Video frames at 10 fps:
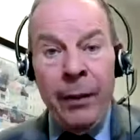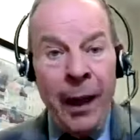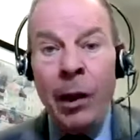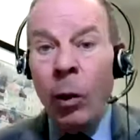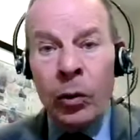
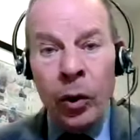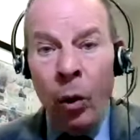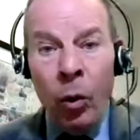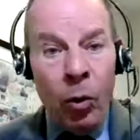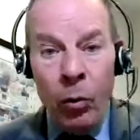They don't
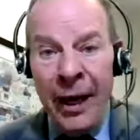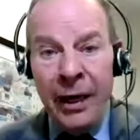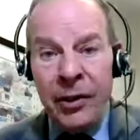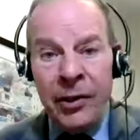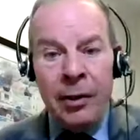know
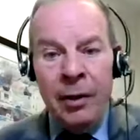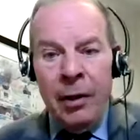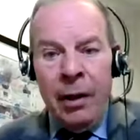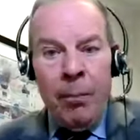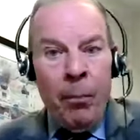Greg's
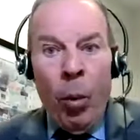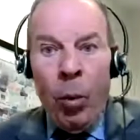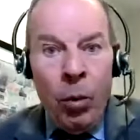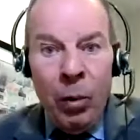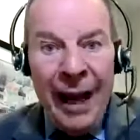
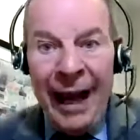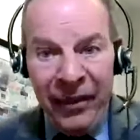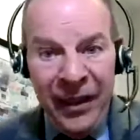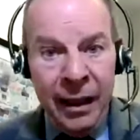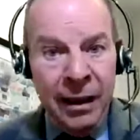moral
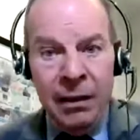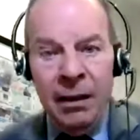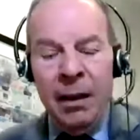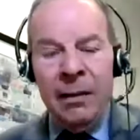ethic.